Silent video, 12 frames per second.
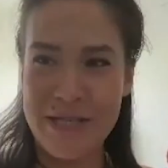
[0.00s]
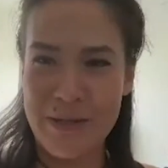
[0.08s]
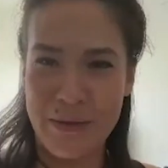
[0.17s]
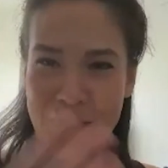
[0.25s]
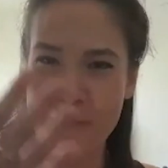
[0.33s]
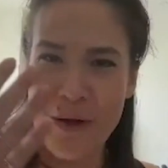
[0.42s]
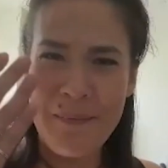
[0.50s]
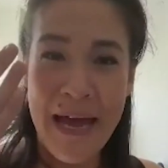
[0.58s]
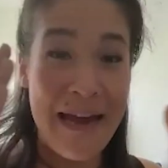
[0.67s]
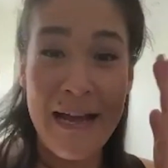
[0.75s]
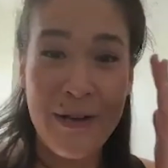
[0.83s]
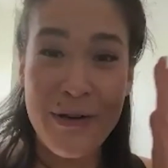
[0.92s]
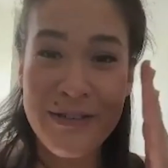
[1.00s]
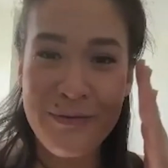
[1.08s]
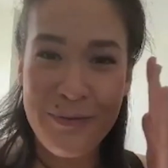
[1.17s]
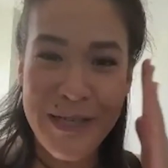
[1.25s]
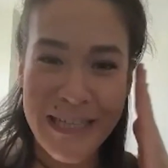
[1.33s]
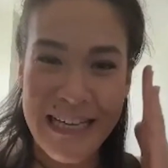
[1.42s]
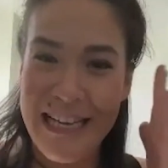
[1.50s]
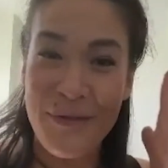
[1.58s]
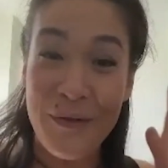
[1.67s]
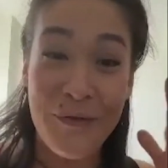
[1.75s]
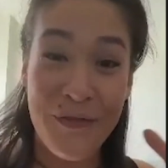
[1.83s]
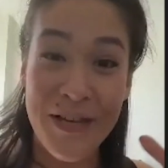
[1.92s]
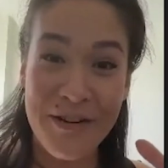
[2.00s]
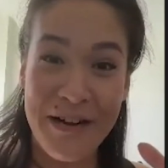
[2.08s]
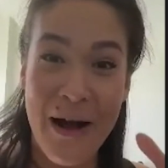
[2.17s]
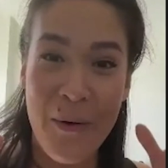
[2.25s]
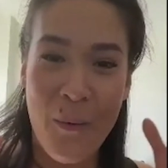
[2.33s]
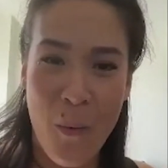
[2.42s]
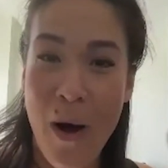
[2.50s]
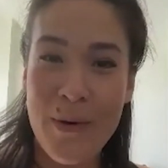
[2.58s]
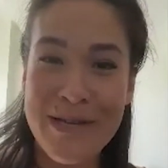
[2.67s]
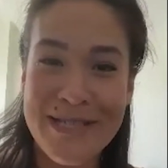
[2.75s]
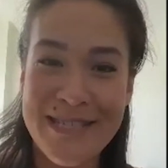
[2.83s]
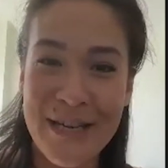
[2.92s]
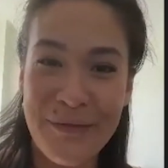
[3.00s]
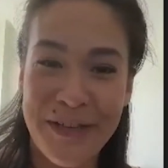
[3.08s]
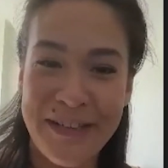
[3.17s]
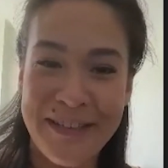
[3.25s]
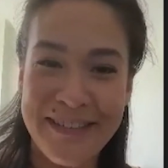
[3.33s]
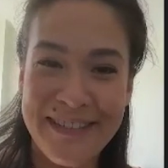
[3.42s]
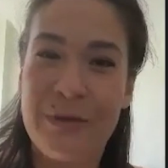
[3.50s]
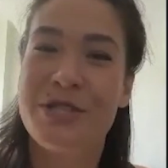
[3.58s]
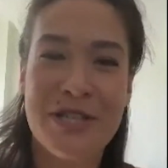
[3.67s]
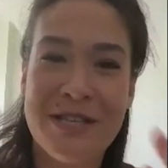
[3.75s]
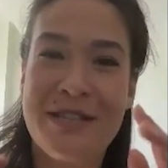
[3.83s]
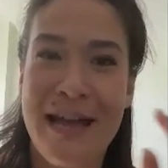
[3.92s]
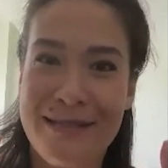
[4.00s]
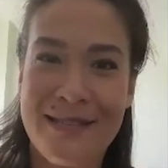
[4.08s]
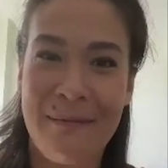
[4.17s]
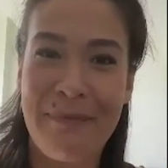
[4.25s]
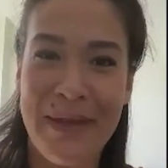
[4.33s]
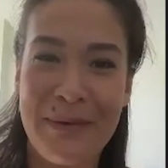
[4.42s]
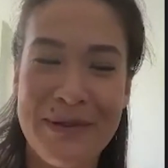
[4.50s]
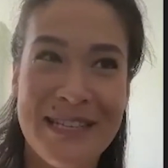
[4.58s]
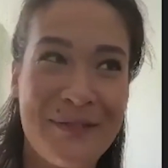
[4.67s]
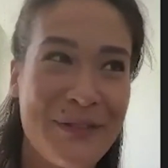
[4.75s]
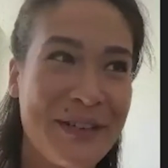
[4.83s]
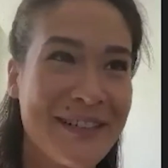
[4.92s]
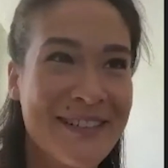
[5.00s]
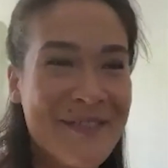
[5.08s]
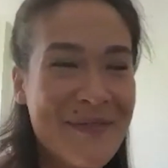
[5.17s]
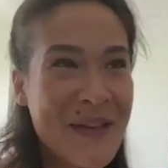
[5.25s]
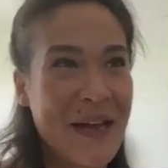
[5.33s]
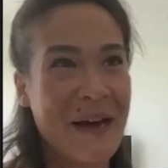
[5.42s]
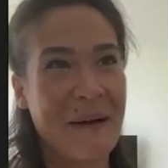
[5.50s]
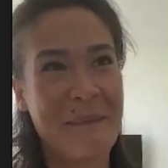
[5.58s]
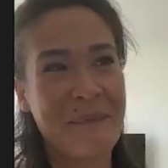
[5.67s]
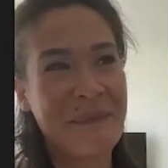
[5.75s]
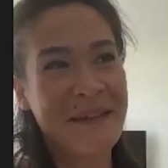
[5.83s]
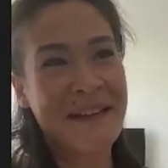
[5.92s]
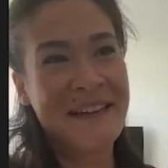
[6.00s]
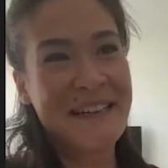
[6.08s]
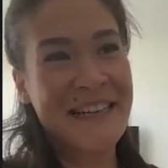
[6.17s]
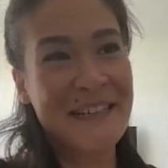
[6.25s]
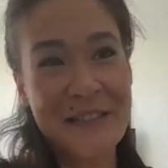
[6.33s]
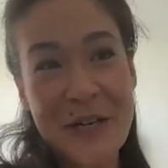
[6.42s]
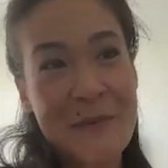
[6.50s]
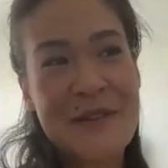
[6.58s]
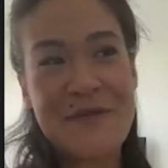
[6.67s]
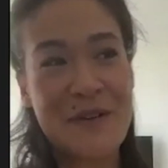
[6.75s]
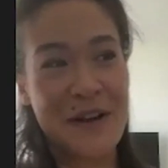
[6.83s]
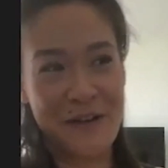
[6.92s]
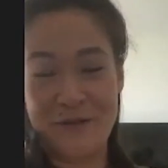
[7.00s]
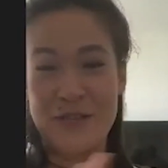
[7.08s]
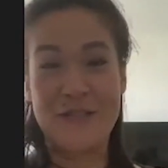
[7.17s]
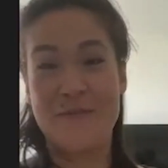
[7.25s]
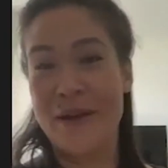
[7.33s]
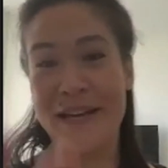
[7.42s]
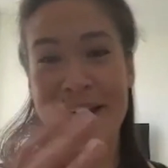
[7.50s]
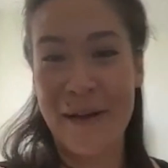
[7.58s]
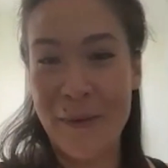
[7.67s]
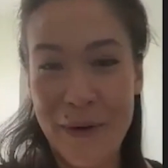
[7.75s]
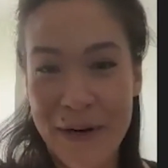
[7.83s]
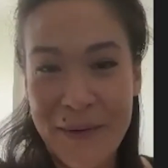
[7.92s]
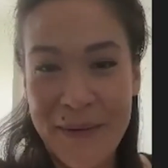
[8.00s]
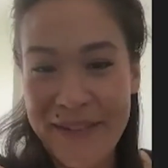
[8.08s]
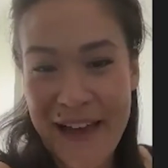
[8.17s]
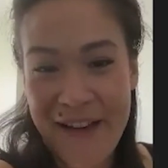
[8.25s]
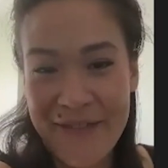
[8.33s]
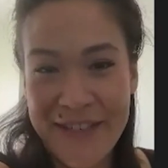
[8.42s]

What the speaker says: sort of, and I couldn't really even figure out what was different. It was just that something was different. In terms of just making it work with having to